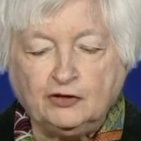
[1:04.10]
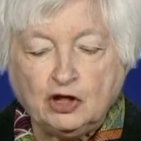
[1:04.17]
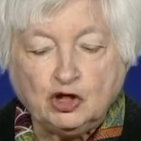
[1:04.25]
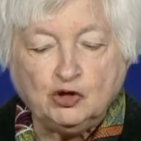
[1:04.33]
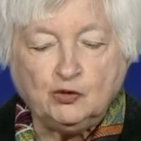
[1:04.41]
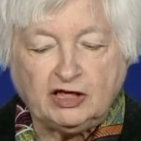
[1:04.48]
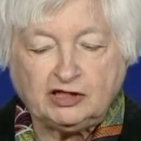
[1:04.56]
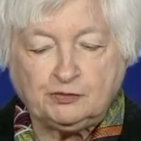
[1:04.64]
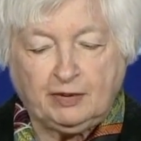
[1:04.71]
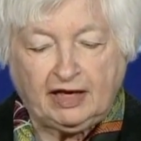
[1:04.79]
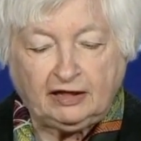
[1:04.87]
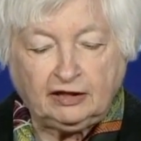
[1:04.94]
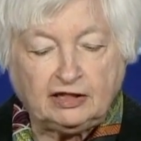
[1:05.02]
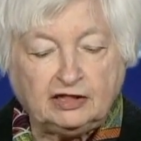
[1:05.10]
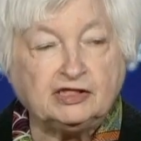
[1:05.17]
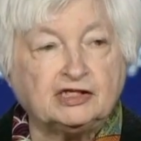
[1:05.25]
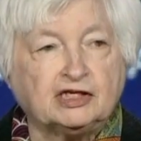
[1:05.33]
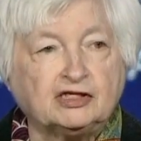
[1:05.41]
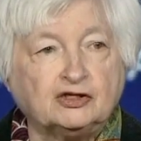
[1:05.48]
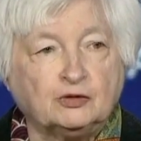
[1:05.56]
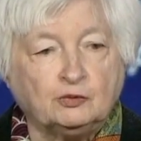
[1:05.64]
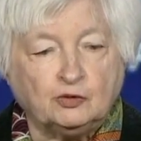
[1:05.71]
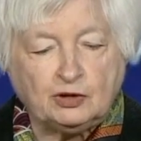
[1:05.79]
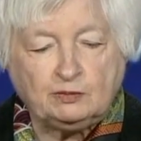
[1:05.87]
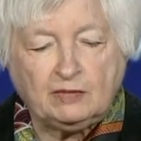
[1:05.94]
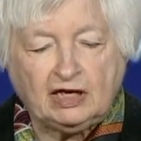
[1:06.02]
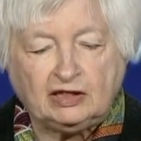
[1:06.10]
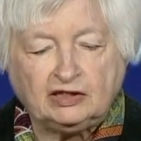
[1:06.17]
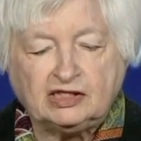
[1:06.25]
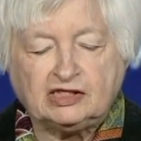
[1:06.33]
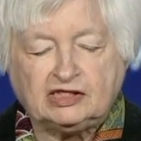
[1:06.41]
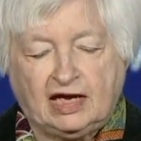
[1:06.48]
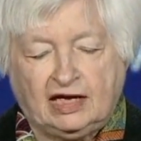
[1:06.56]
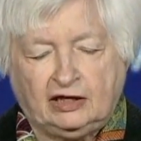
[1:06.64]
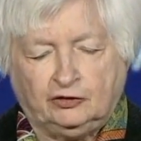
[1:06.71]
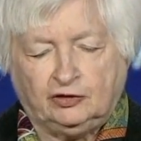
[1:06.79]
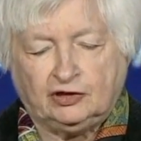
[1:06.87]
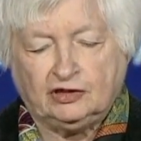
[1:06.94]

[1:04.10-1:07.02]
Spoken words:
the U.S. banking system remains sound.